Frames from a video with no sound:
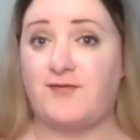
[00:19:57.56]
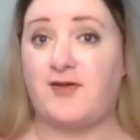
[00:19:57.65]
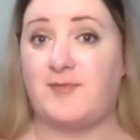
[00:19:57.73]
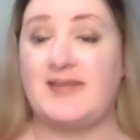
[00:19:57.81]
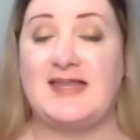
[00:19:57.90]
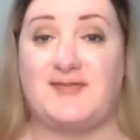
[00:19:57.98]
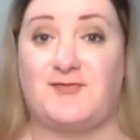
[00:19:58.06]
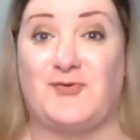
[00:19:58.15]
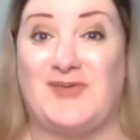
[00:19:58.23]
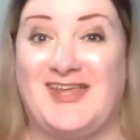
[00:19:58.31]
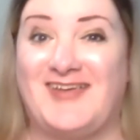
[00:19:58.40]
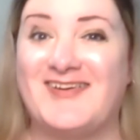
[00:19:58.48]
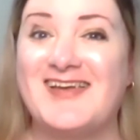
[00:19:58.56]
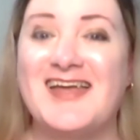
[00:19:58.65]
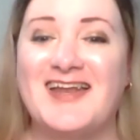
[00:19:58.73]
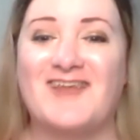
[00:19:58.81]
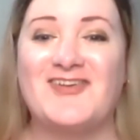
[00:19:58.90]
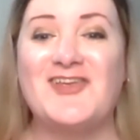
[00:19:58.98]
I'm very pleased for you.
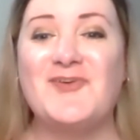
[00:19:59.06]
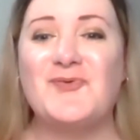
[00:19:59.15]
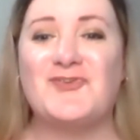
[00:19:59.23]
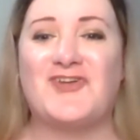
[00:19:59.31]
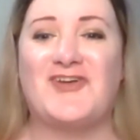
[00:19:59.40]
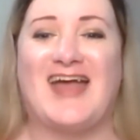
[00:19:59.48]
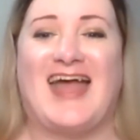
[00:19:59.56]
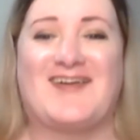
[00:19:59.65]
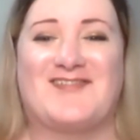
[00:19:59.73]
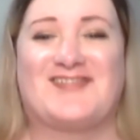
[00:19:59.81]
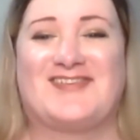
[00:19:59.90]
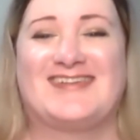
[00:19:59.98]
Now you also have